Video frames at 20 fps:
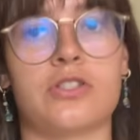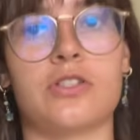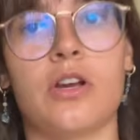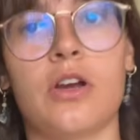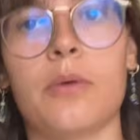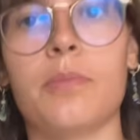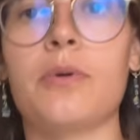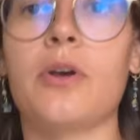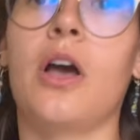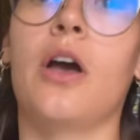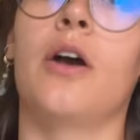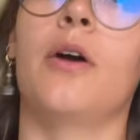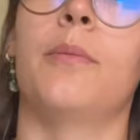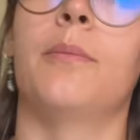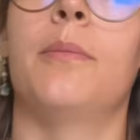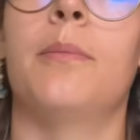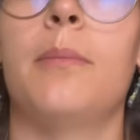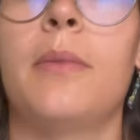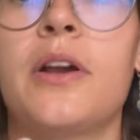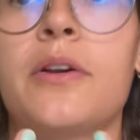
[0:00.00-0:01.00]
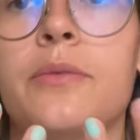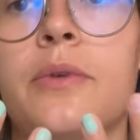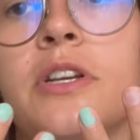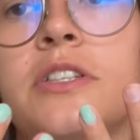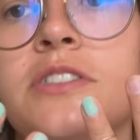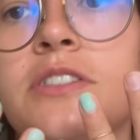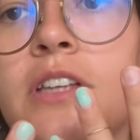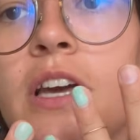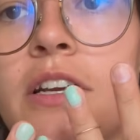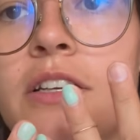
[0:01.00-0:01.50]
up, my
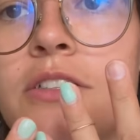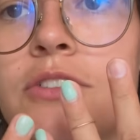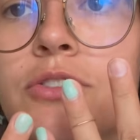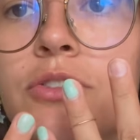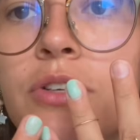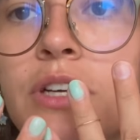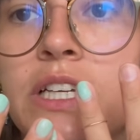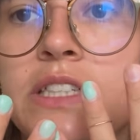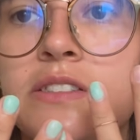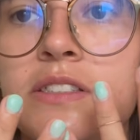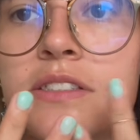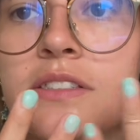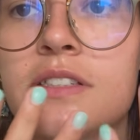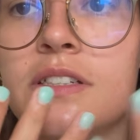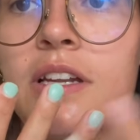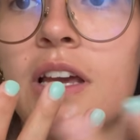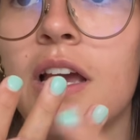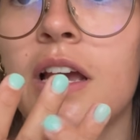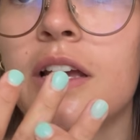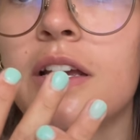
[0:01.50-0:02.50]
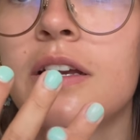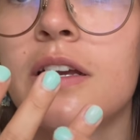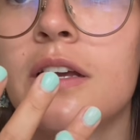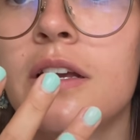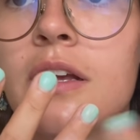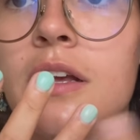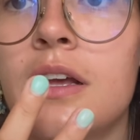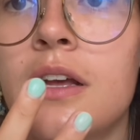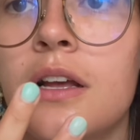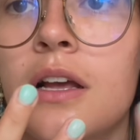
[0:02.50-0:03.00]
ring stack is crazy today.
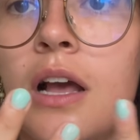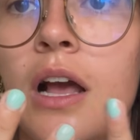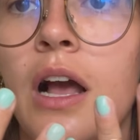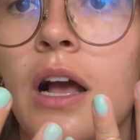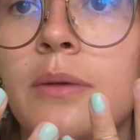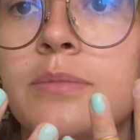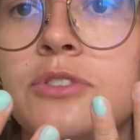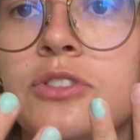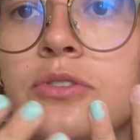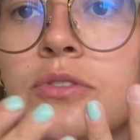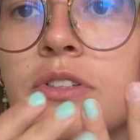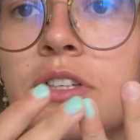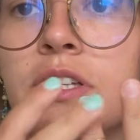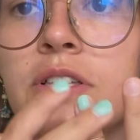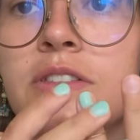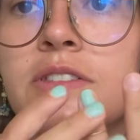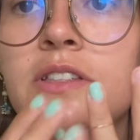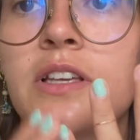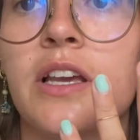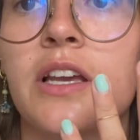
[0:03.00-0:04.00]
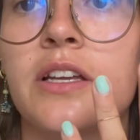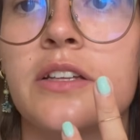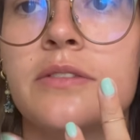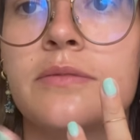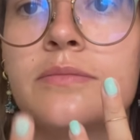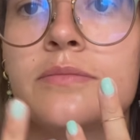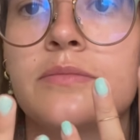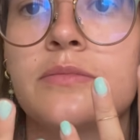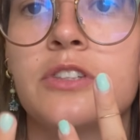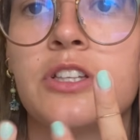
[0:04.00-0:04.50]
Absolutely
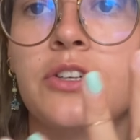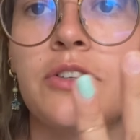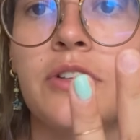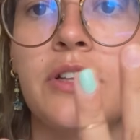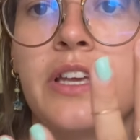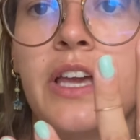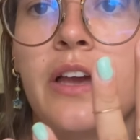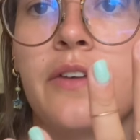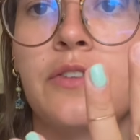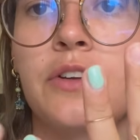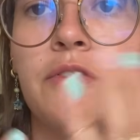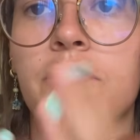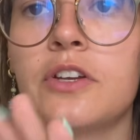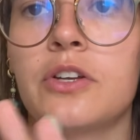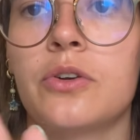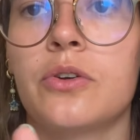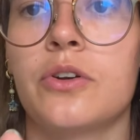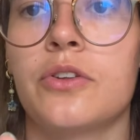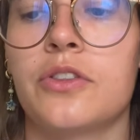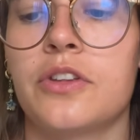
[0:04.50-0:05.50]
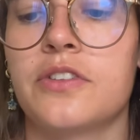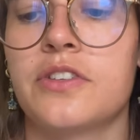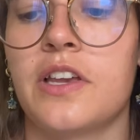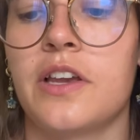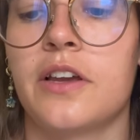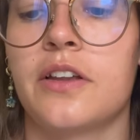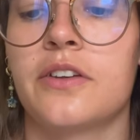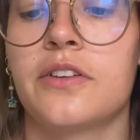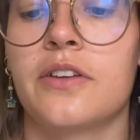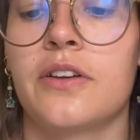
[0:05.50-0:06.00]
insane. Literally every finger on this
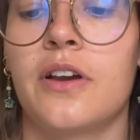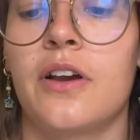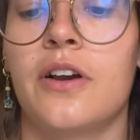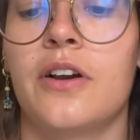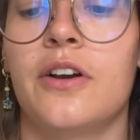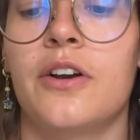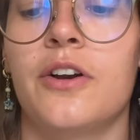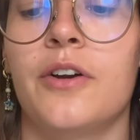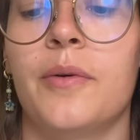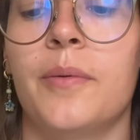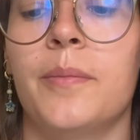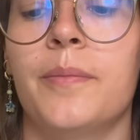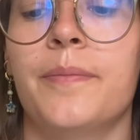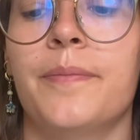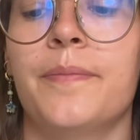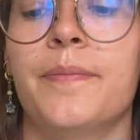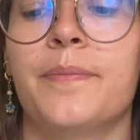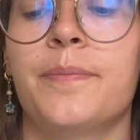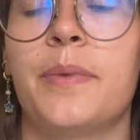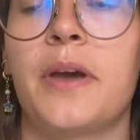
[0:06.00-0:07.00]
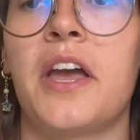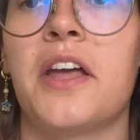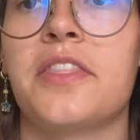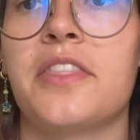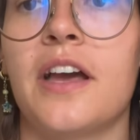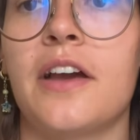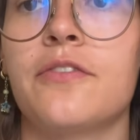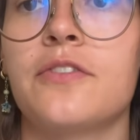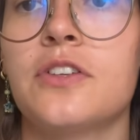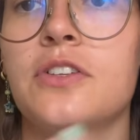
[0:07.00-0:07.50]
hand. But
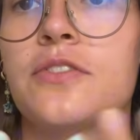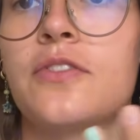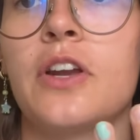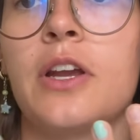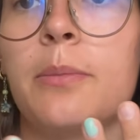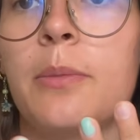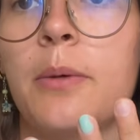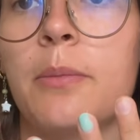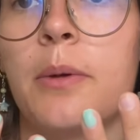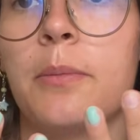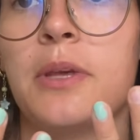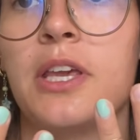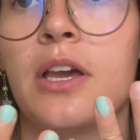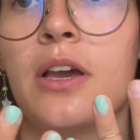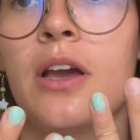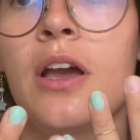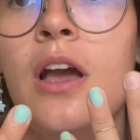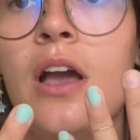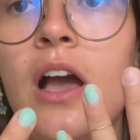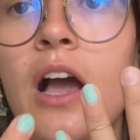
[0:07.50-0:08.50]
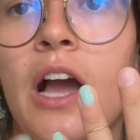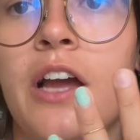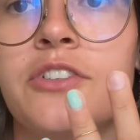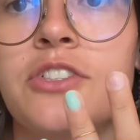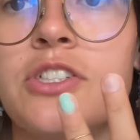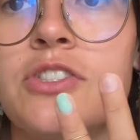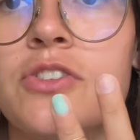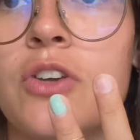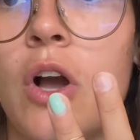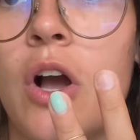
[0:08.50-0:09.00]
that feels very Mamma Mia. I
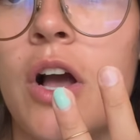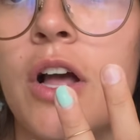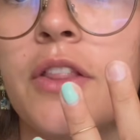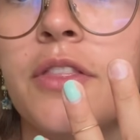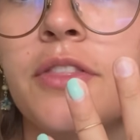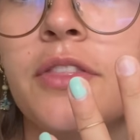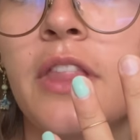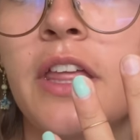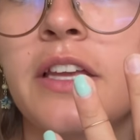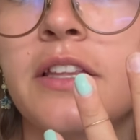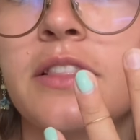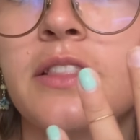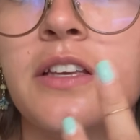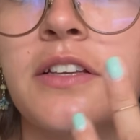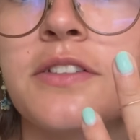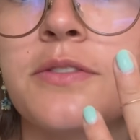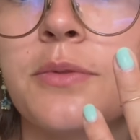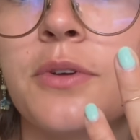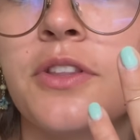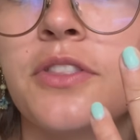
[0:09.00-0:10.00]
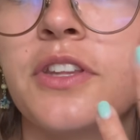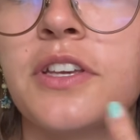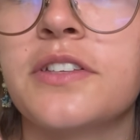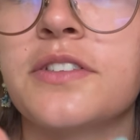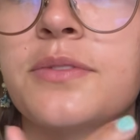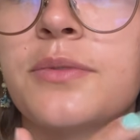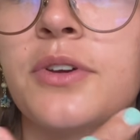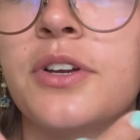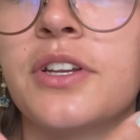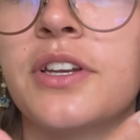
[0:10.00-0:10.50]
just got like this one,
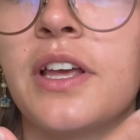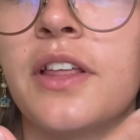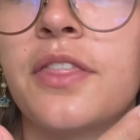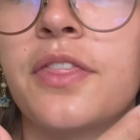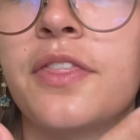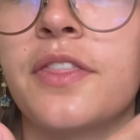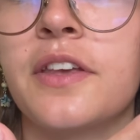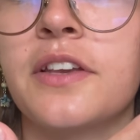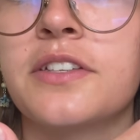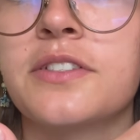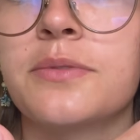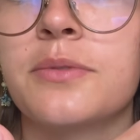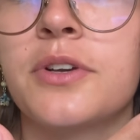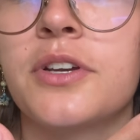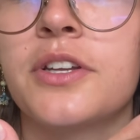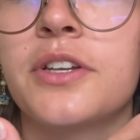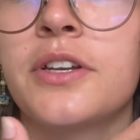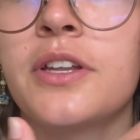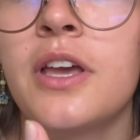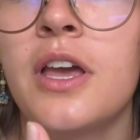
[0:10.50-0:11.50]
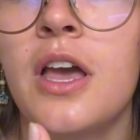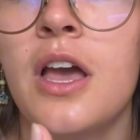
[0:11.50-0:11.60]
and this one